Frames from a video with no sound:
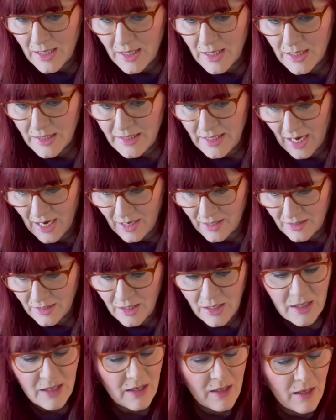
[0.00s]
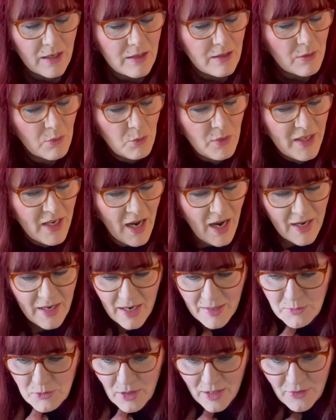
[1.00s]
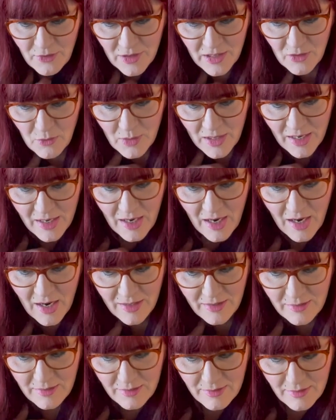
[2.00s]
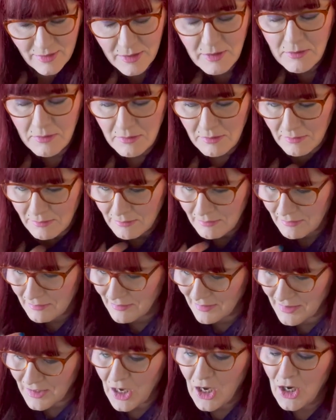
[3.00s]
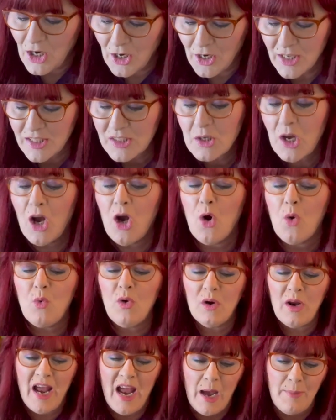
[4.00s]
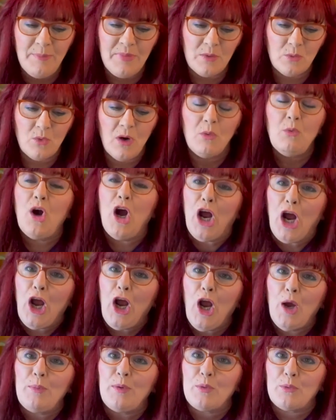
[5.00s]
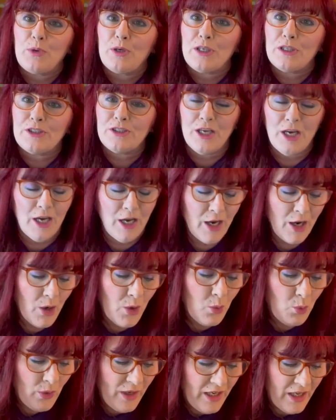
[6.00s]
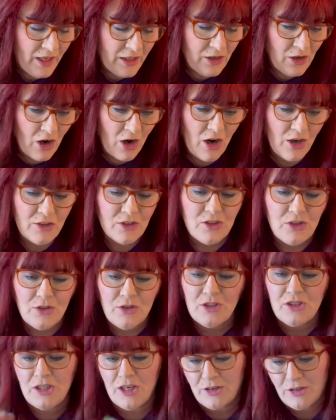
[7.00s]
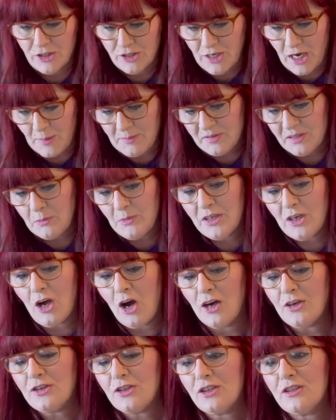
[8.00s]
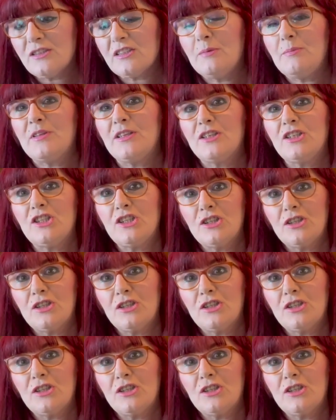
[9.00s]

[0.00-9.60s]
yeah. We got, I'm trying to think of what I got. Because what happened was, we had gone to the charity shops, then we'd gone to some of the,